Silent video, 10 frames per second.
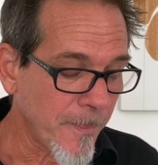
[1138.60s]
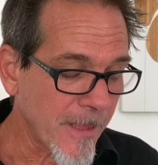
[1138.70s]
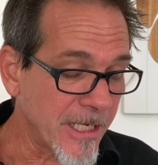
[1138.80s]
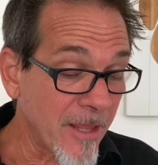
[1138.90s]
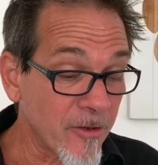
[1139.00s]

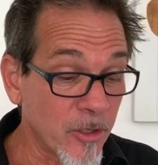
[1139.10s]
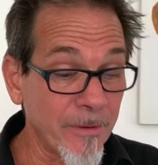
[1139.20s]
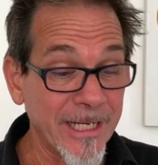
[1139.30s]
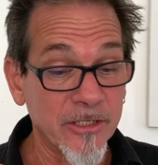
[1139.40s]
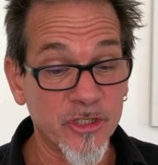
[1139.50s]
Another
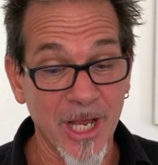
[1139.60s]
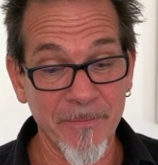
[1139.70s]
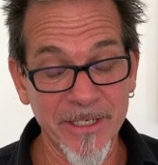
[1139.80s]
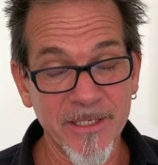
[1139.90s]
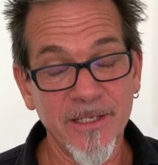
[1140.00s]
great
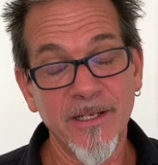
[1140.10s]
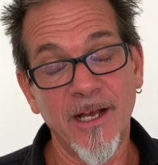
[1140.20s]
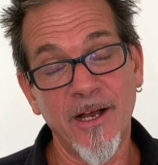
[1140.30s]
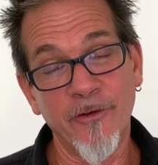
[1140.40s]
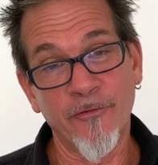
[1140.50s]
shaman
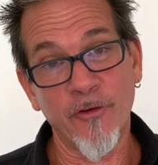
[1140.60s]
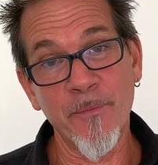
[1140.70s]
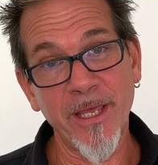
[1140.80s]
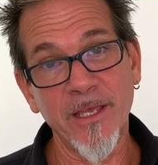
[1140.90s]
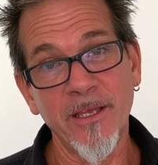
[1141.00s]
for
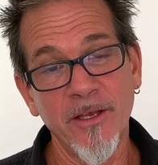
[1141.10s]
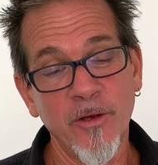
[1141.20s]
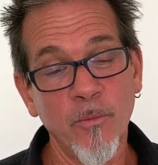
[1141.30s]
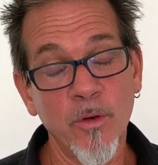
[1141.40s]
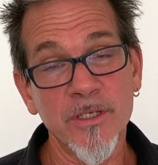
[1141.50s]
me
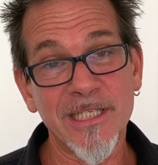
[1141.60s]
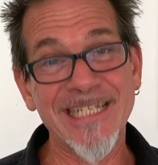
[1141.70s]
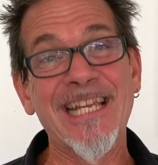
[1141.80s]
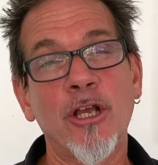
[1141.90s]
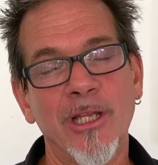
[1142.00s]

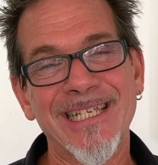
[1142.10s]
was Nikola